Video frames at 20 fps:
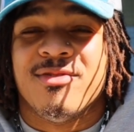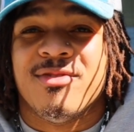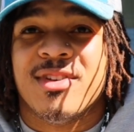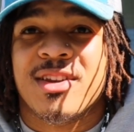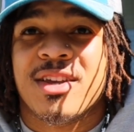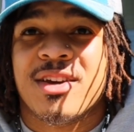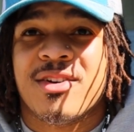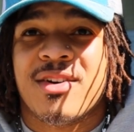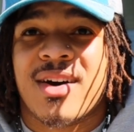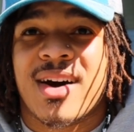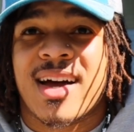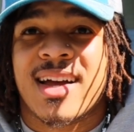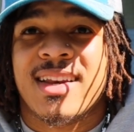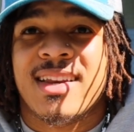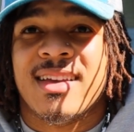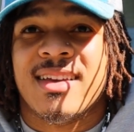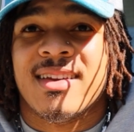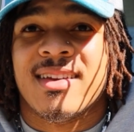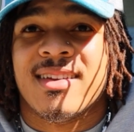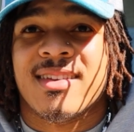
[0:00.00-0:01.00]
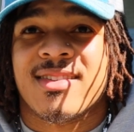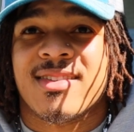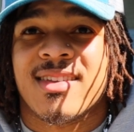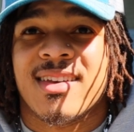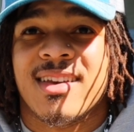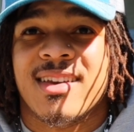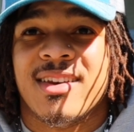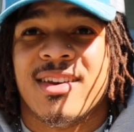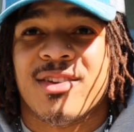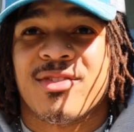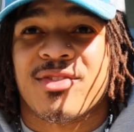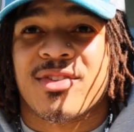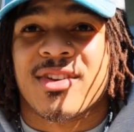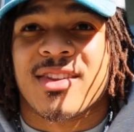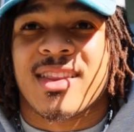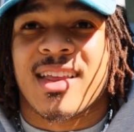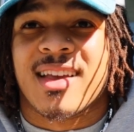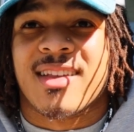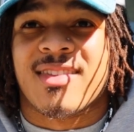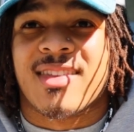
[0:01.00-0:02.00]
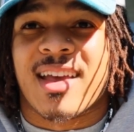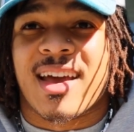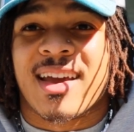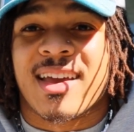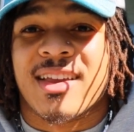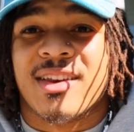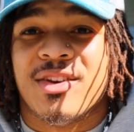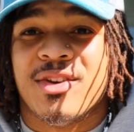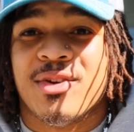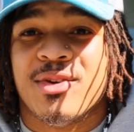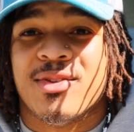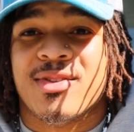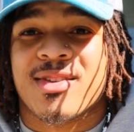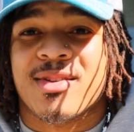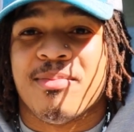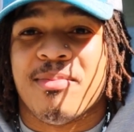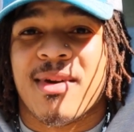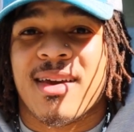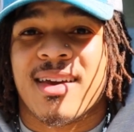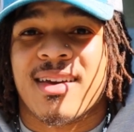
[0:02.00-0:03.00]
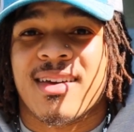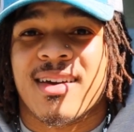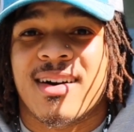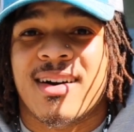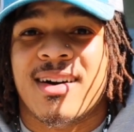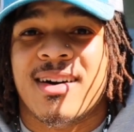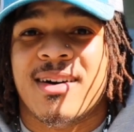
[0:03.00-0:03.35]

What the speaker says: video ideas and different things that I can do to make